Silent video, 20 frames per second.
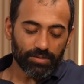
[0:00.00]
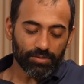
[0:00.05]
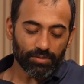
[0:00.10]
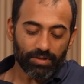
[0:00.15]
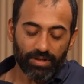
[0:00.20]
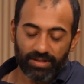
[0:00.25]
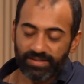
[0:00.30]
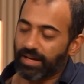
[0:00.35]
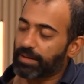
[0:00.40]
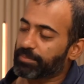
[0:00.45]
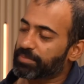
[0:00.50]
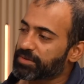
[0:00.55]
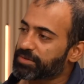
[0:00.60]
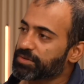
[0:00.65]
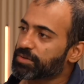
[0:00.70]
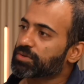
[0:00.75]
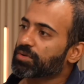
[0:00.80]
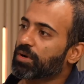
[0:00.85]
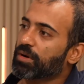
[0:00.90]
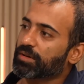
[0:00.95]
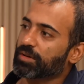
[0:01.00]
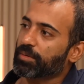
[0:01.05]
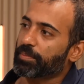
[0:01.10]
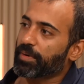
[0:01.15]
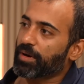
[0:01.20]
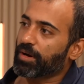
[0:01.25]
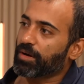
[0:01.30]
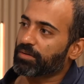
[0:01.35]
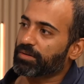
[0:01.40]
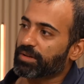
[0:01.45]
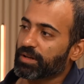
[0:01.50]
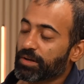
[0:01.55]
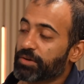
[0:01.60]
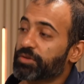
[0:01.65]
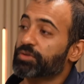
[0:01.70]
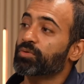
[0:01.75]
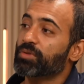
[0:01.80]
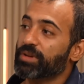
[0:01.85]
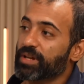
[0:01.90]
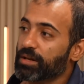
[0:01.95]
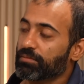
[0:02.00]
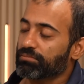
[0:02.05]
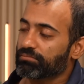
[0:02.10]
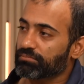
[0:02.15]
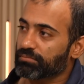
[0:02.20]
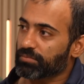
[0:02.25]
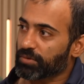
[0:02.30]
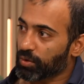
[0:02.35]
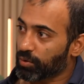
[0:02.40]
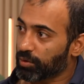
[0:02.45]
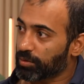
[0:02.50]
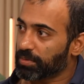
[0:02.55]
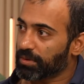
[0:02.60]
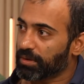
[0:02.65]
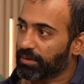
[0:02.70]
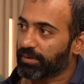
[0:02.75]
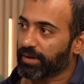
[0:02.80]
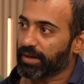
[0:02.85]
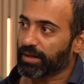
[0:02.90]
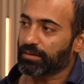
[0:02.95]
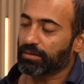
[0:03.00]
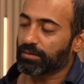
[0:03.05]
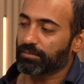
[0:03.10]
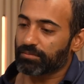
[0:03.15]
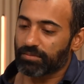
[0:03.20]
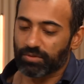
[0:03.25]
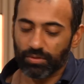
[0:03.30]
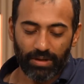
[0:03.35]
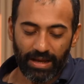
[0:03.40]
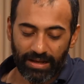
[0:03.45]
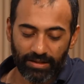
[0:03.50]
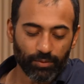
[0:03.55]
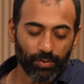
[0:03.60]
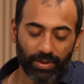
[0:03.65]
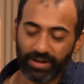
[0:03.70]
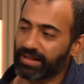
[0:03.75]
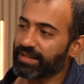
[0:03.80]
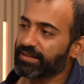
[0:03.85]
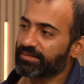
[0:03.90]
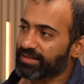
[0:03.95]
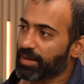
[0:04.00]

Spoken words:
So the examples you talked about, they are truly global, right? So I'll quickly